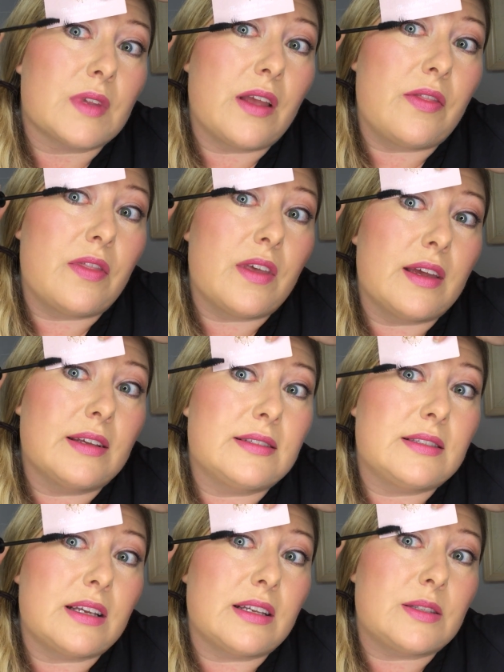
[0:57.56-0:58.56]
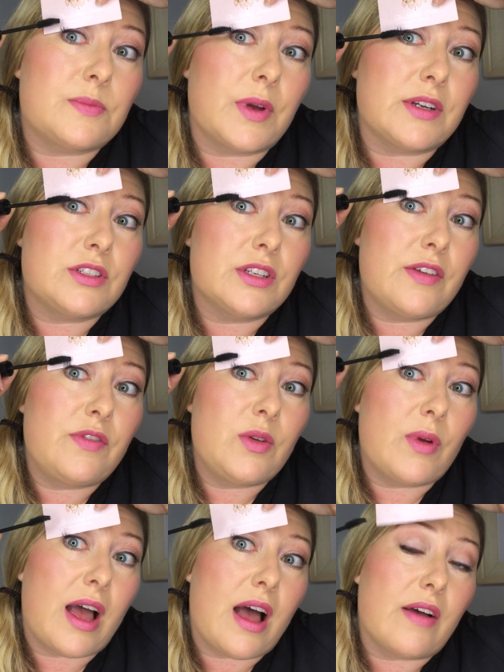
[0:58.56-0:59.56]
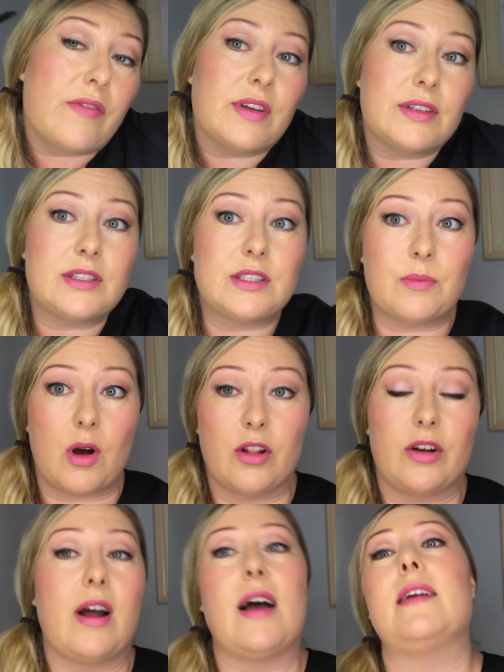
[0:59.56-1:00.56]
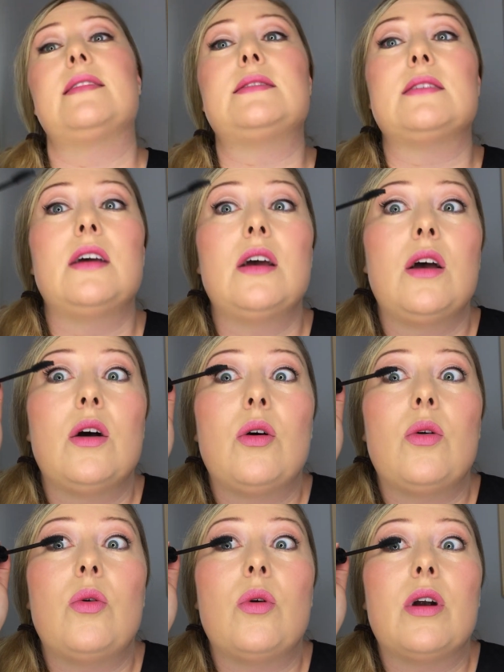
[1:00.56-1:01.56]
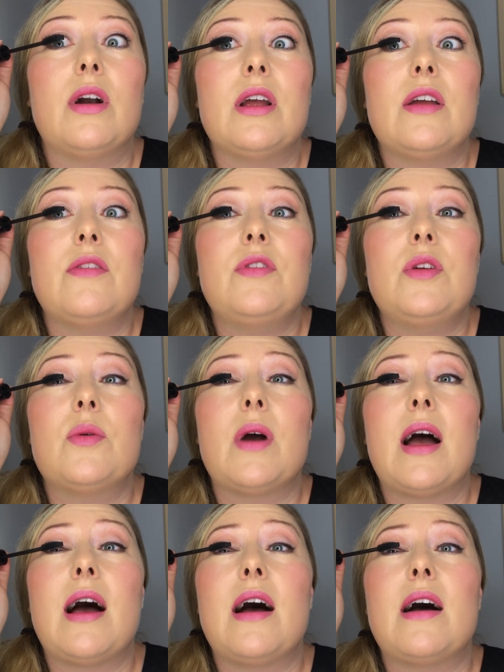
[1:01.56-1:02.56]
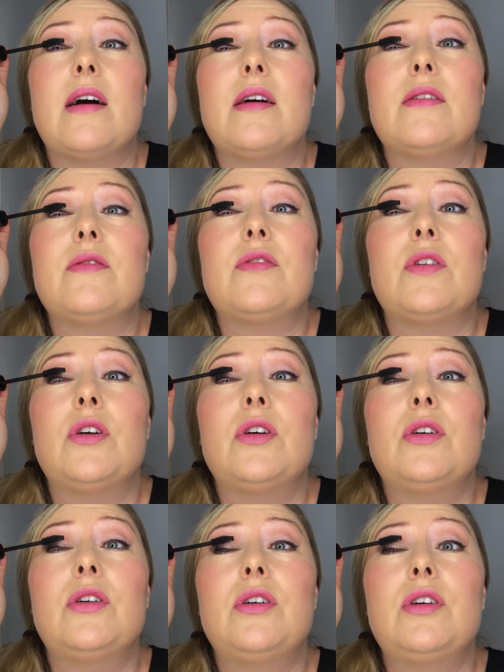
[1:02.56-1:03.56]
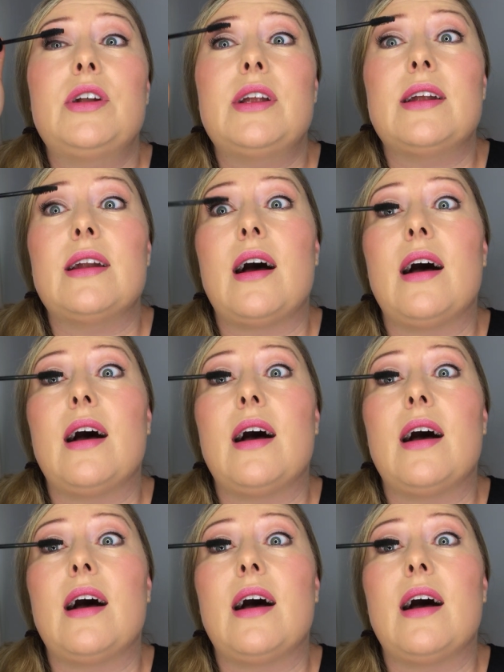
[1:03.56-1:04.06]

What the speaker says: And this, especially if you have smaller eyes or if you have hooded